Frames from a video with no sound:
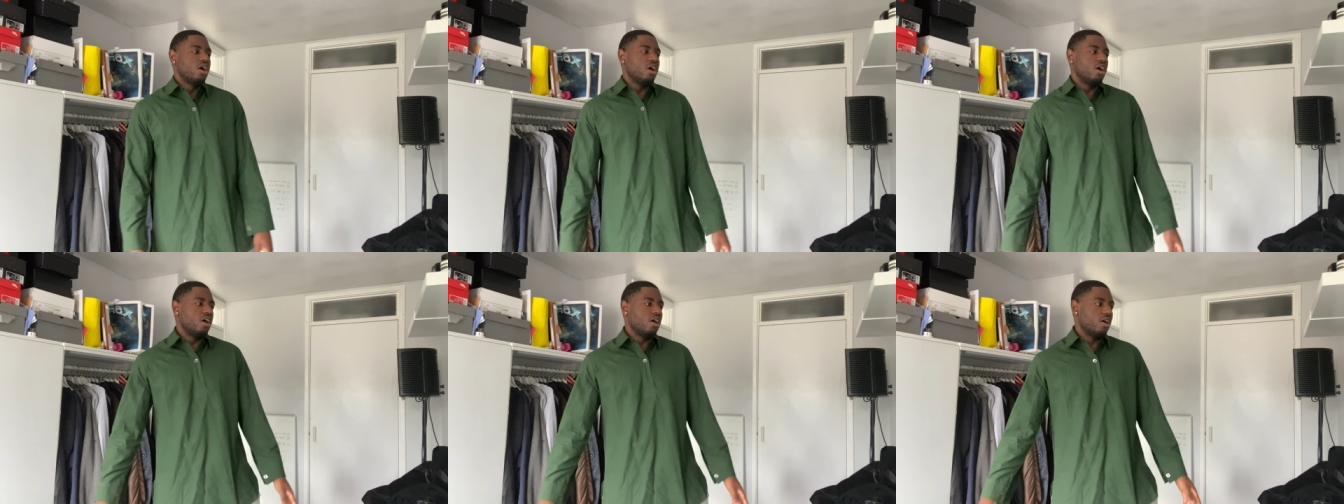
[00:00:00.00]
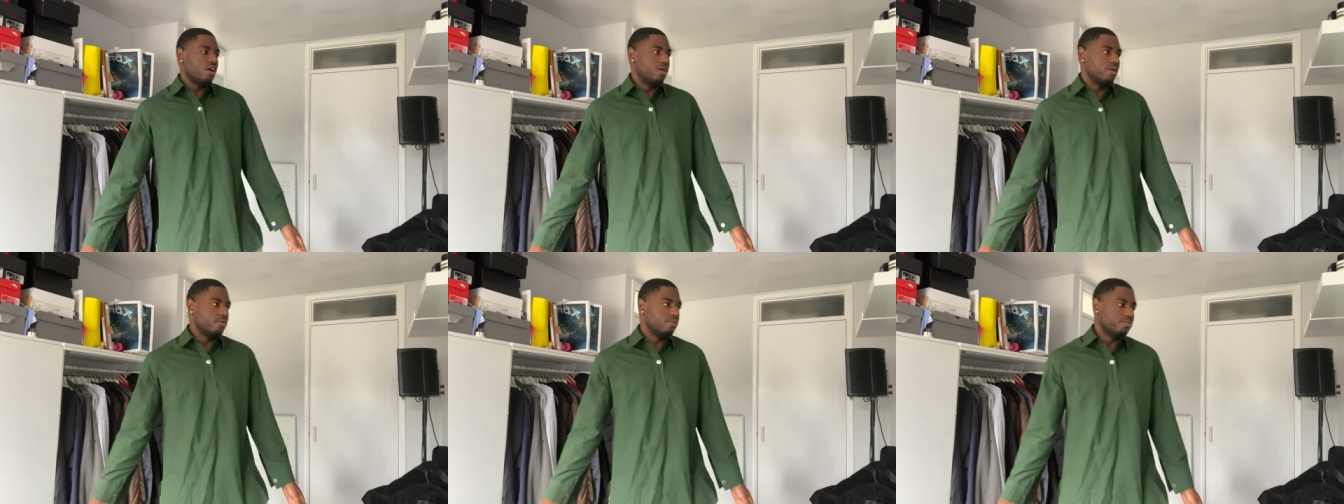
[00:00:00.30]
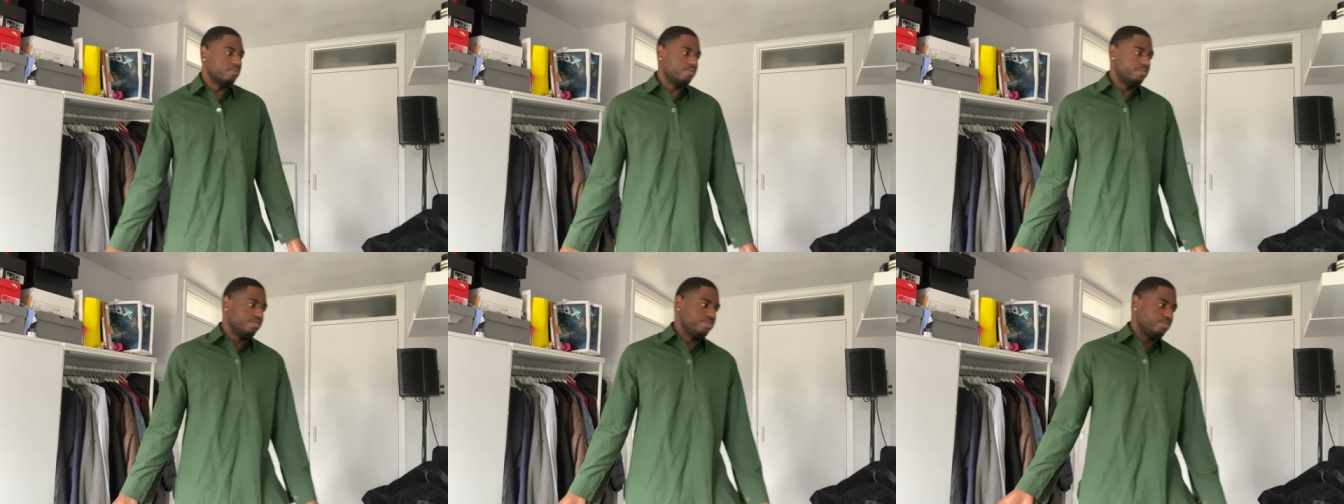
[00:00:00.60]

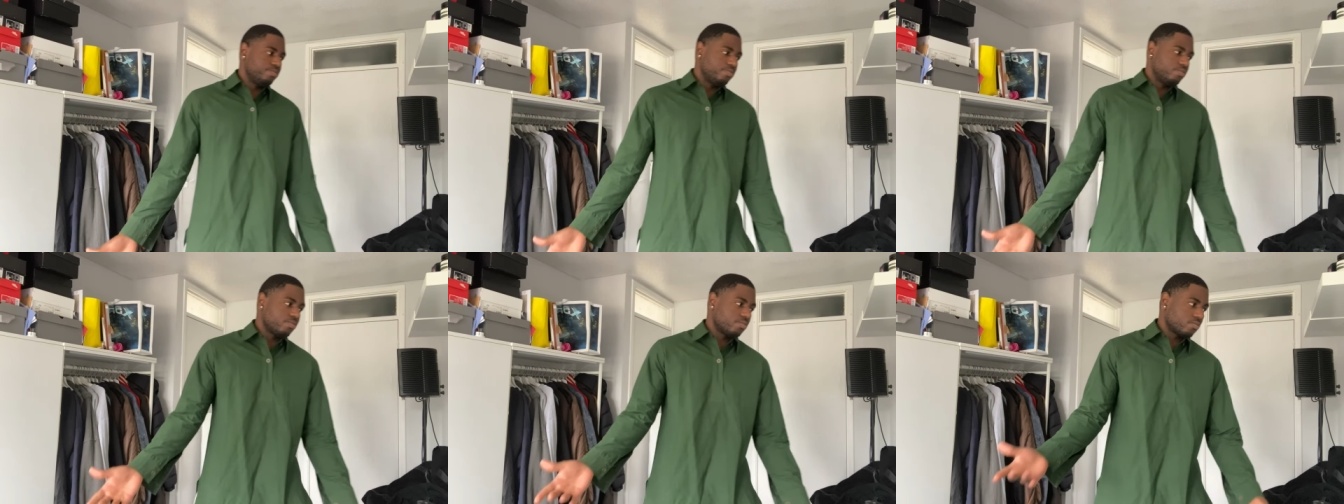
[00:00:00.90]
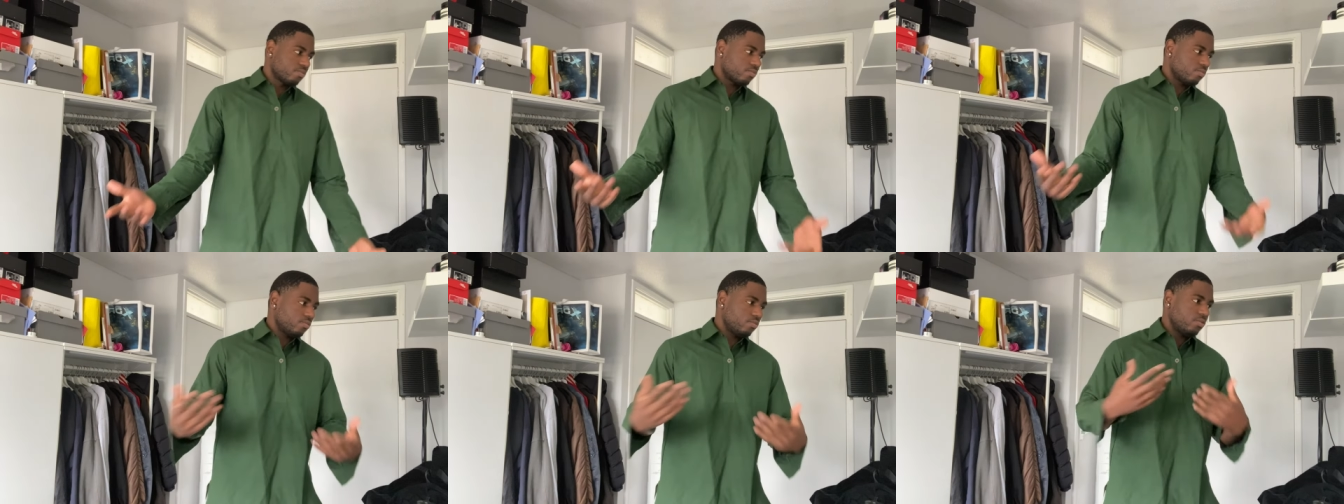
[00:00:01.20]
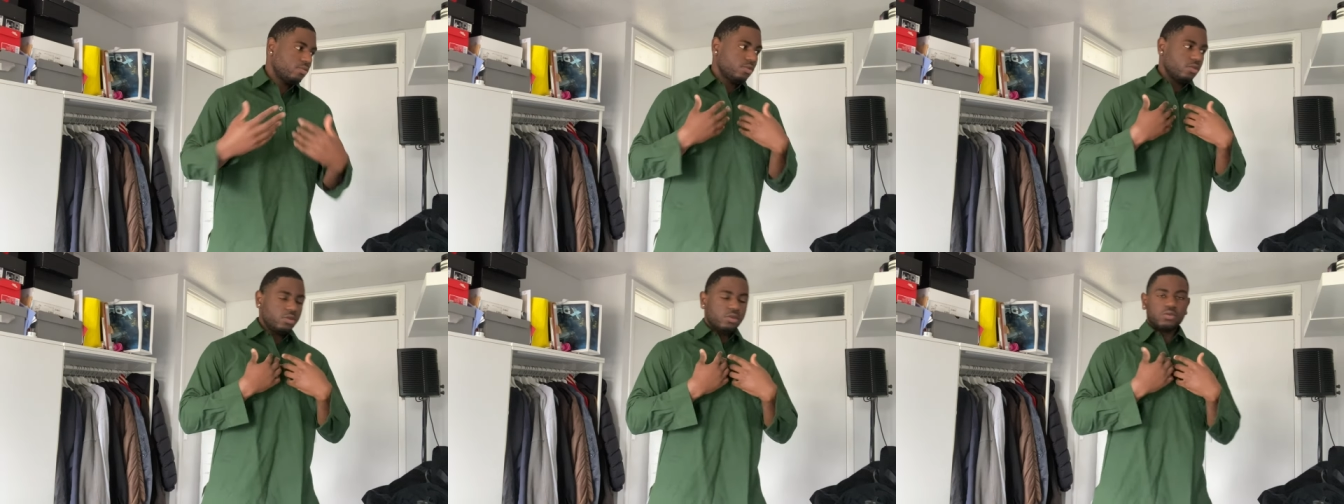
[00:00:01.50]
um,
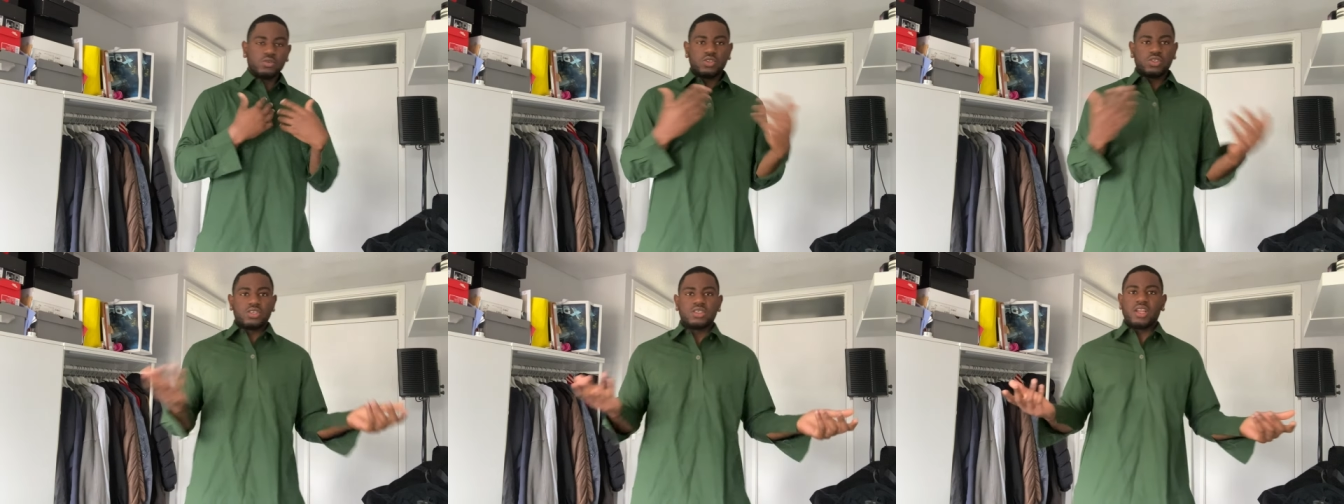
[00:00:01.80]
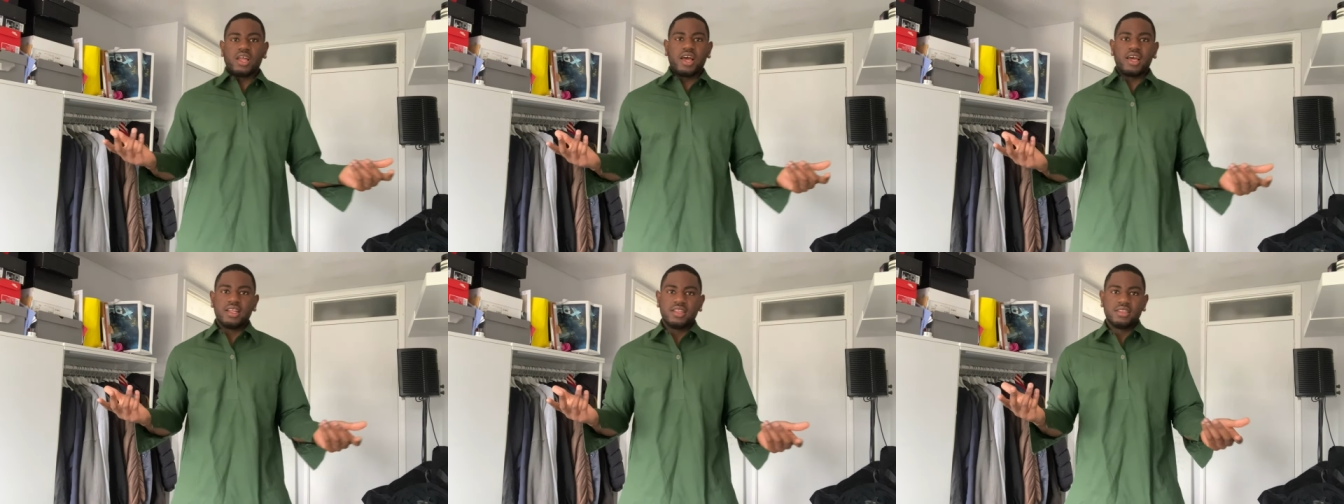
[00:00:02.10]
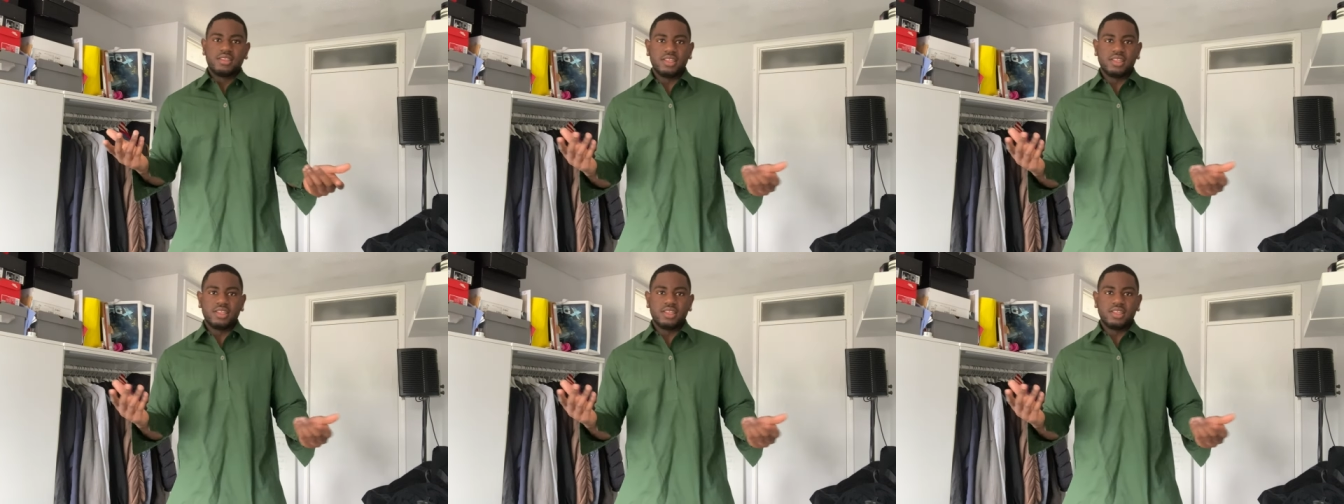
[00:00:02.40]
which is like